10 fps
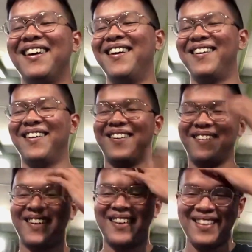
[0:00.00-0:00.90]

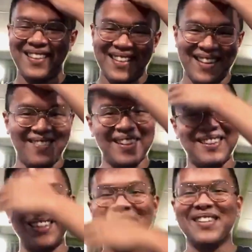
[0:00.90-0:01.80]
Alright, I'm
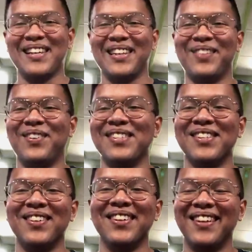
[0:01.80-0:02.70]
getting too excited for the
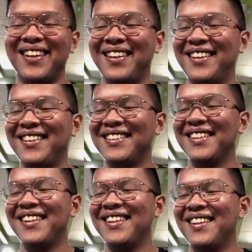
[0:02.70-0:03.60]
cigarette.
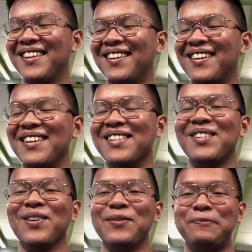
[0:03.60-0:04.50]
Okay,
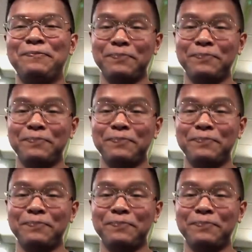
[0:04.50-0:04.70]
so